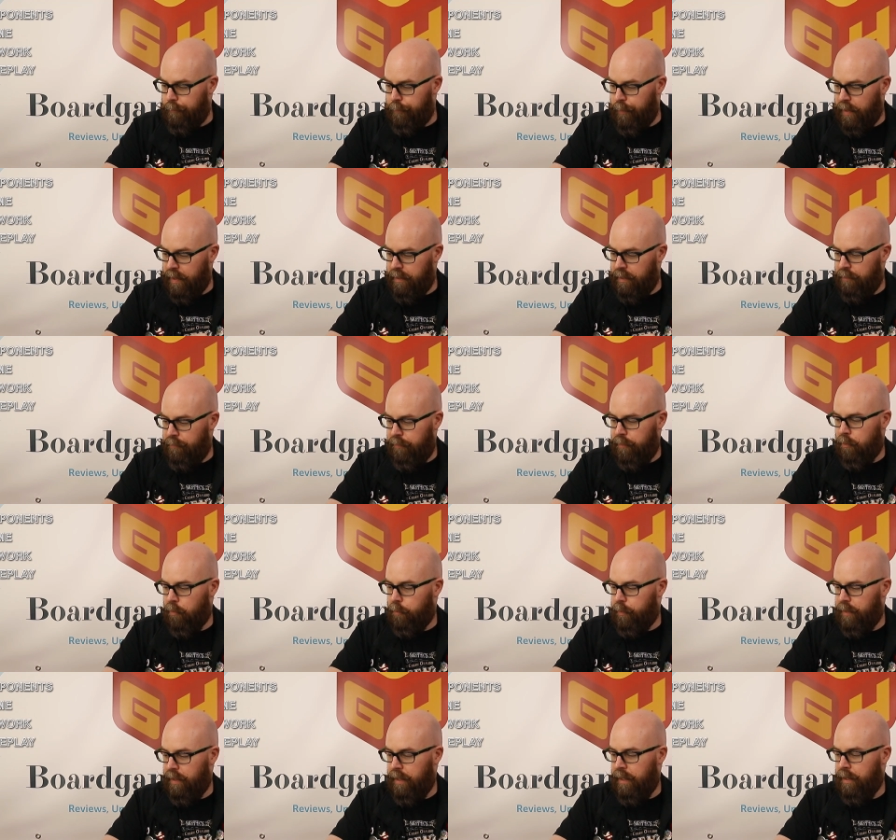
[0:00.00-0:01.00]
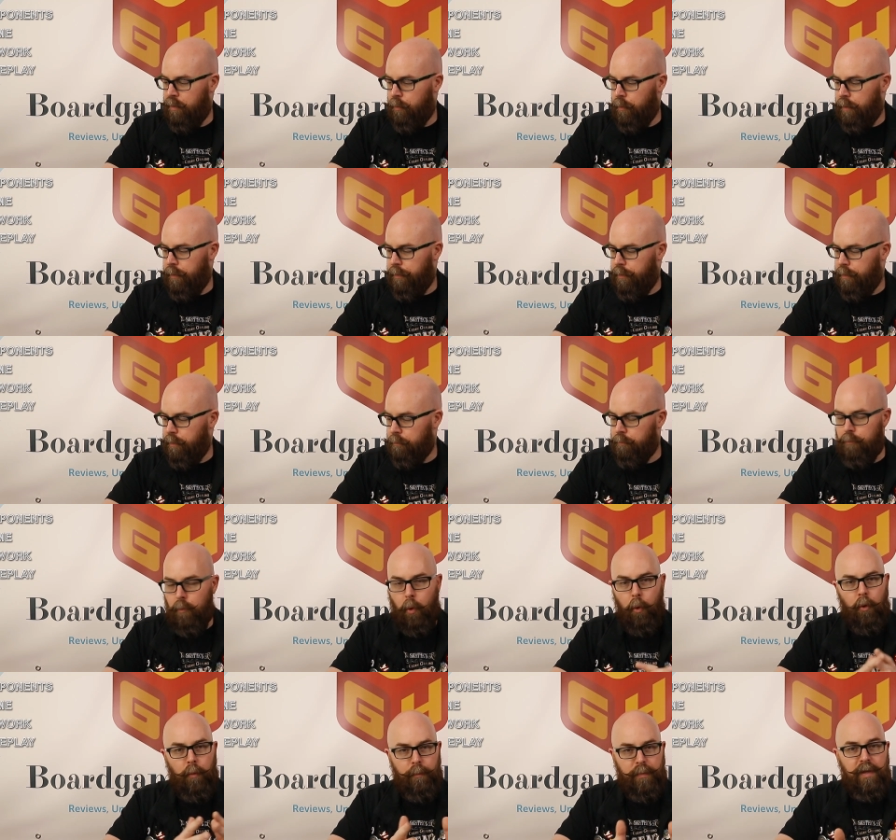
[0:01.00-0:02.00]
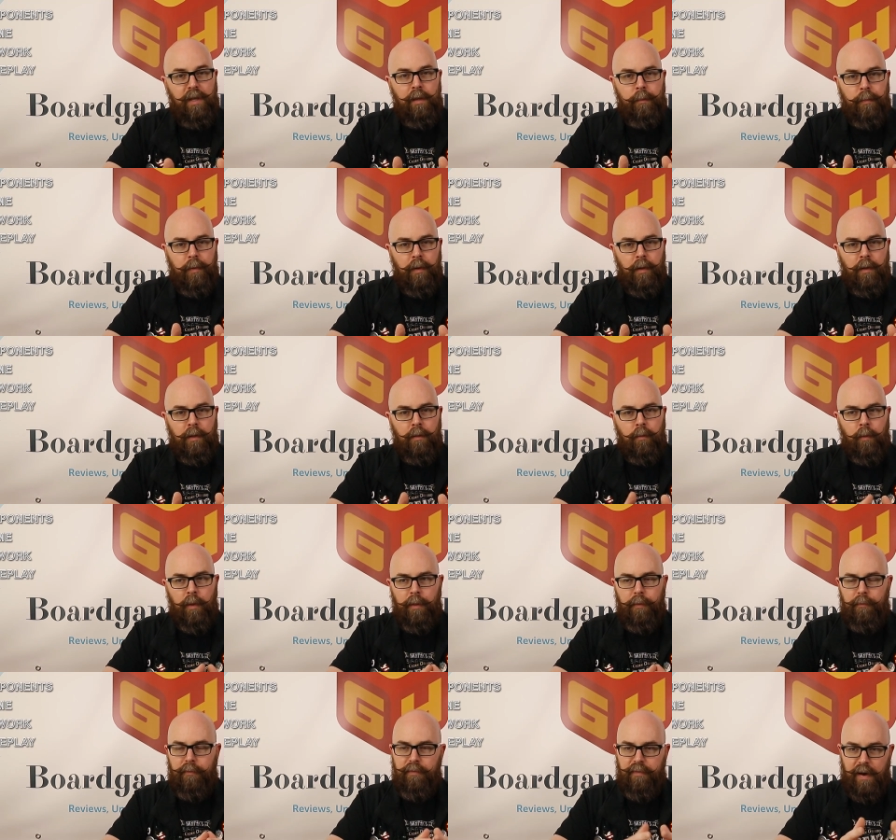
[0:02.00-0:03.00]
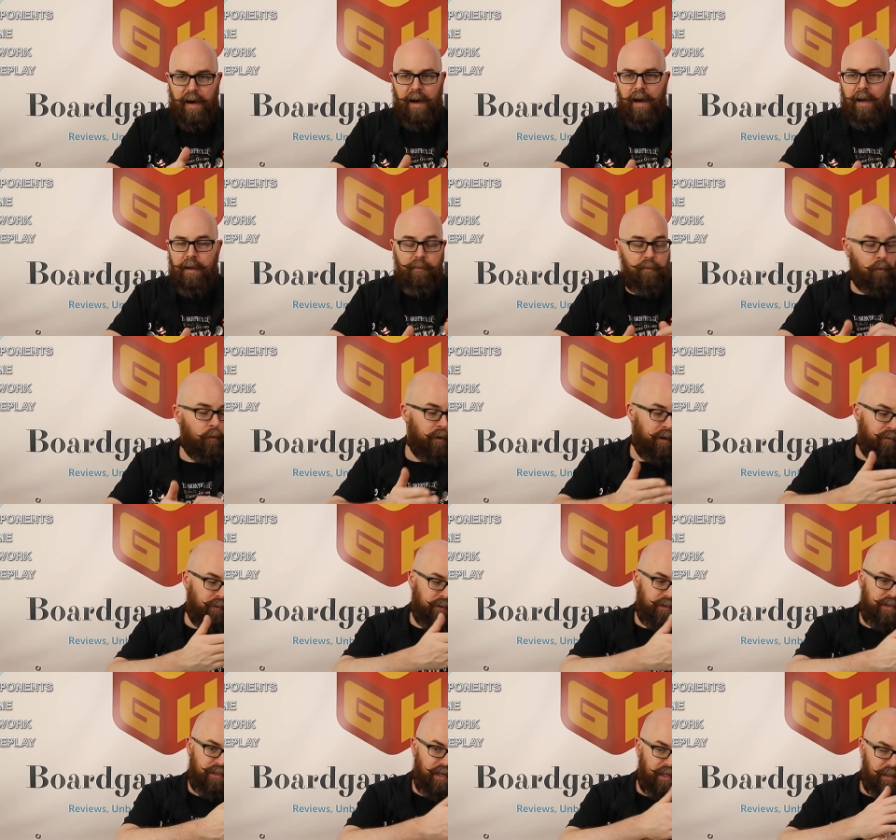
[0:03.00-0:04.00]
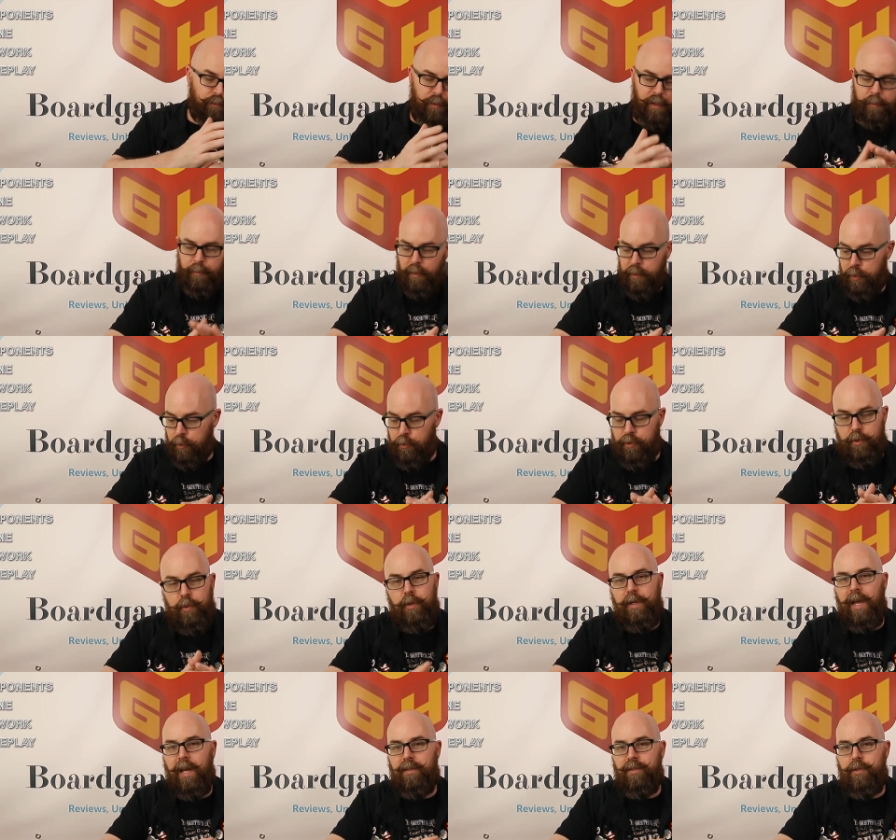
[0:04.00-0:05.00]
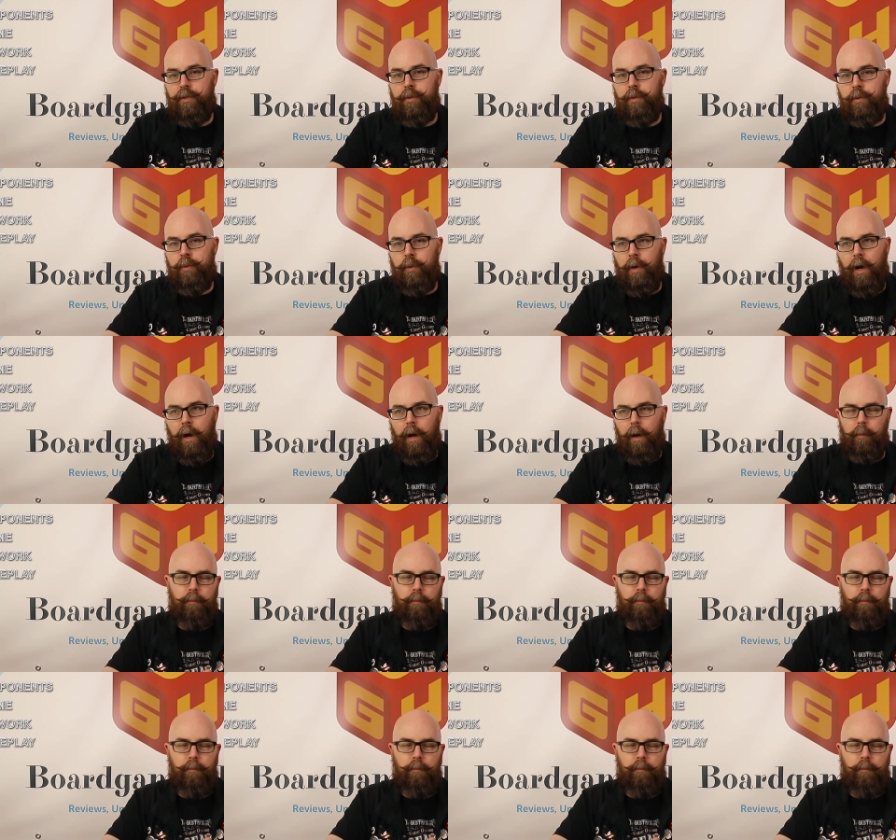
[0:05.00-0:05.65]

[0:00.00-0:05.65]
But if you're playing with more people, with 5 or even 6 people, you do get to